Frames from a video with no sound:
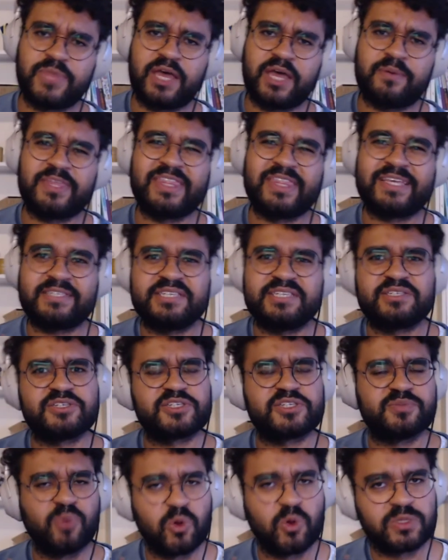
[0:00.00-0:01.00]
I mean, this is a
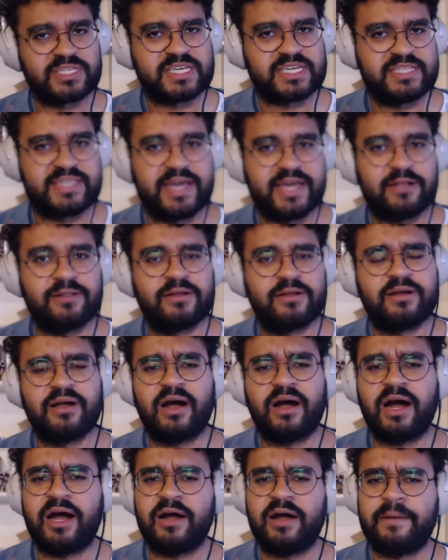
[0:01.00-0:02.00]
small detail,
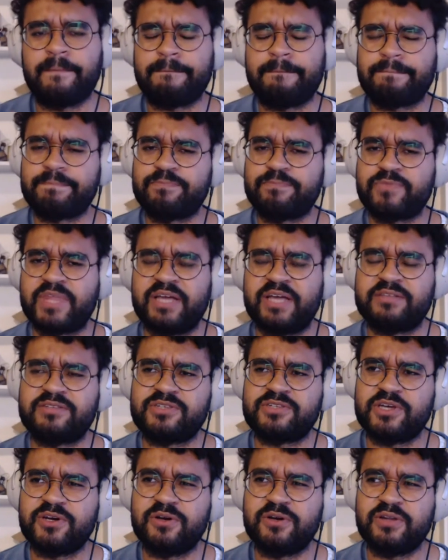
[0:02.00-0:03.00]
um, and
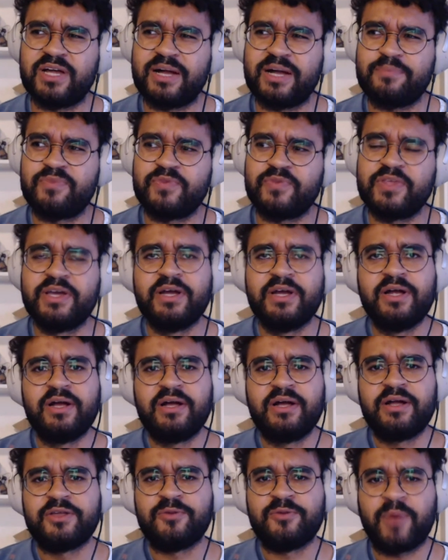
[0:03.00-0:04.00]
so um,
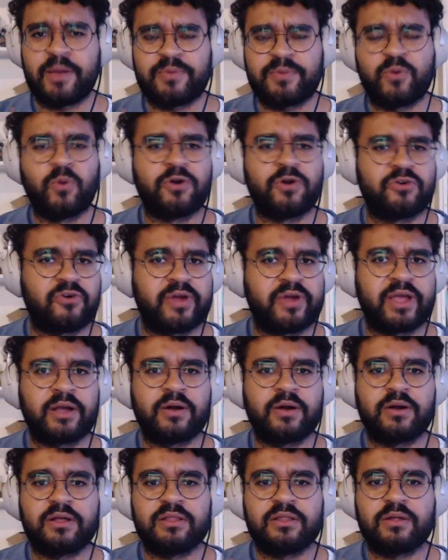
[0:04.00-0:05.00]
you might be
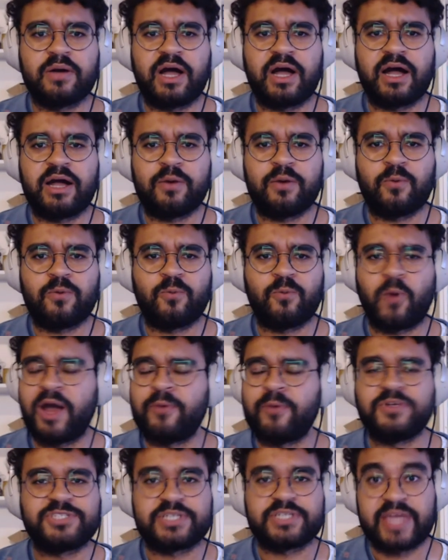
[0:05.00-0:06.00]
wondering uh, why
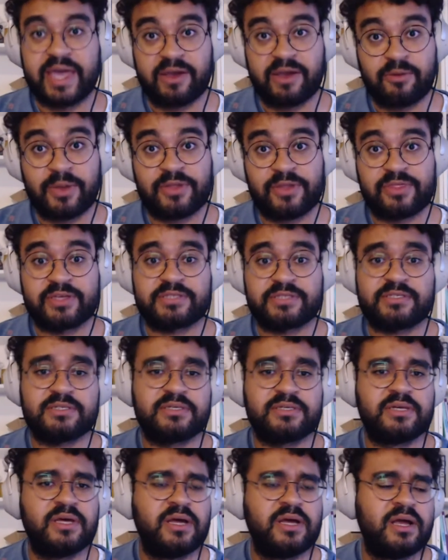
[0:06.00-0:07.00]
we should care about this.
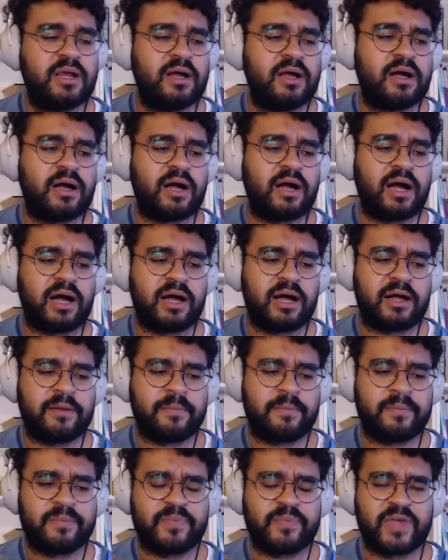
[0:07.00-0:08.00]

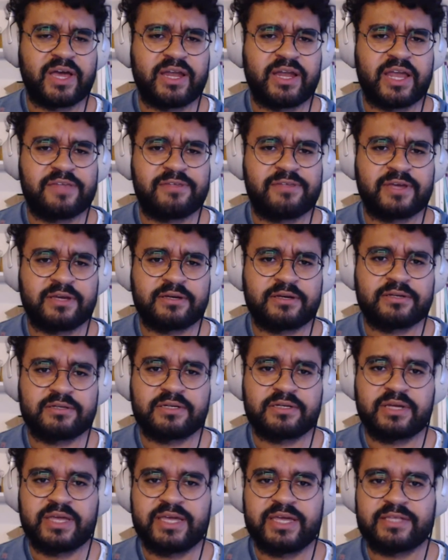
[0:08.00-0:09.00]
Um, and I think
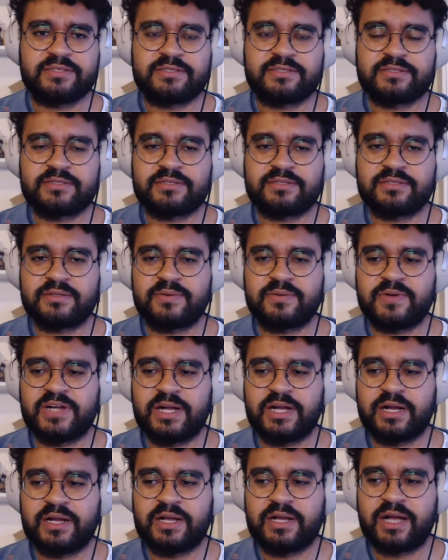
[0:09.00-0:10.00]
it's
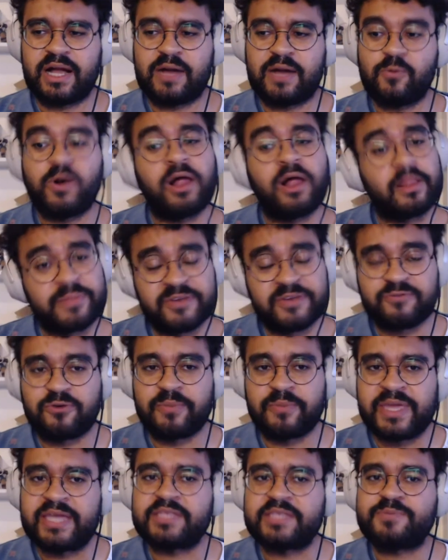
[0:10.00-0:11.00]
uh, well, I mean, for
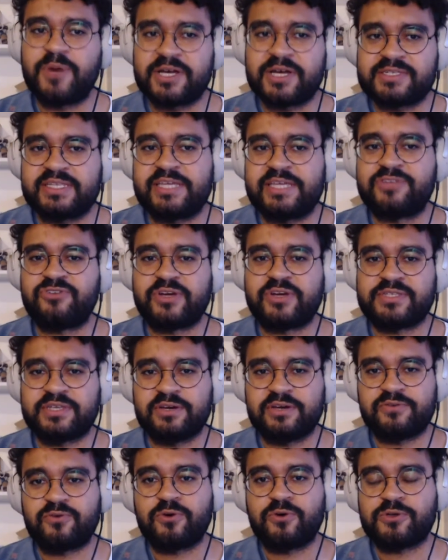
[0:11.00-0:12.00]
me, it's personally
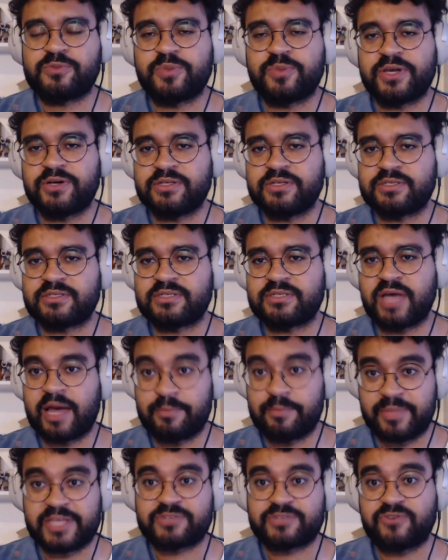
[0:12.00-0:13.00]
interesting, of course, because
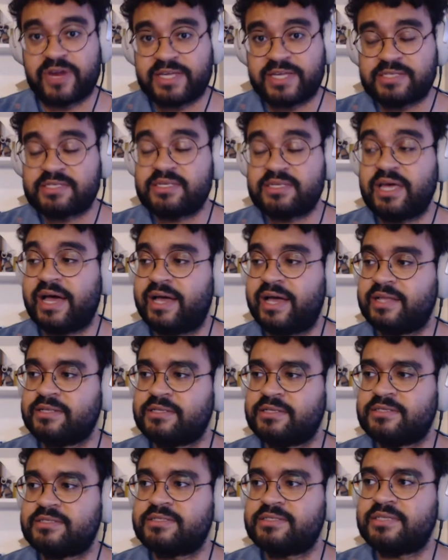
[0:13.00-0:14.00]
I'm mixed race,
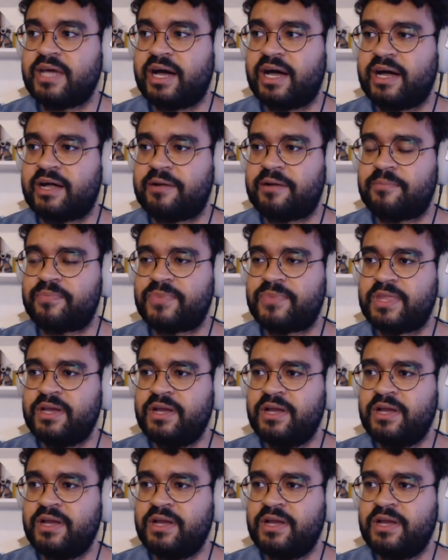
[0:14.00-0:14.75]
and um,